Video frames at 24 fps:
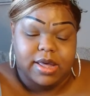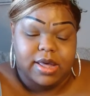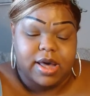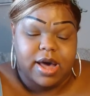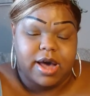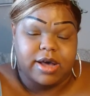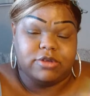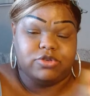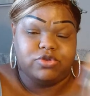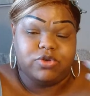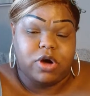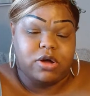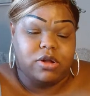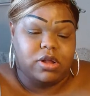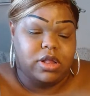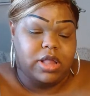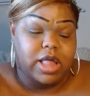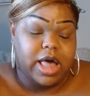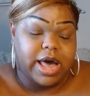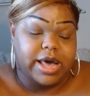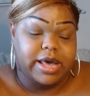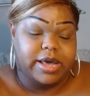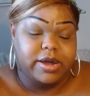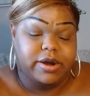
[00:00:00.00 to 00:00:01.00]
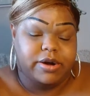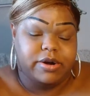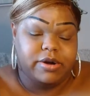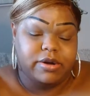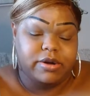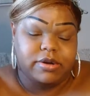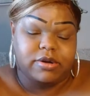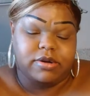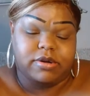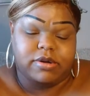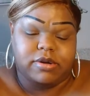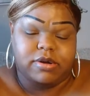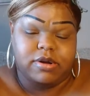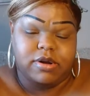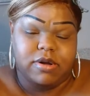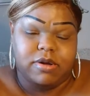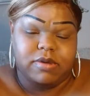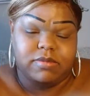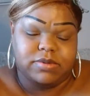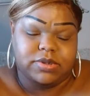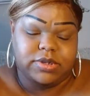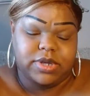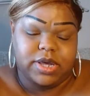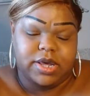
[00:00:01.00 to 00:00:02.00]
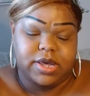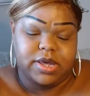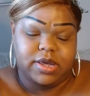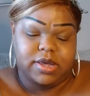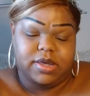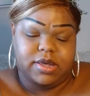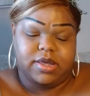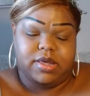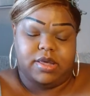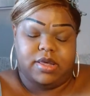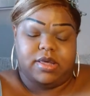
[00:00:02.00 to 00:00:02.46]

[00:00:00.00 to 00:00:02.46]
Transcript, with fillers: I draw the line here, you know what I'm saying?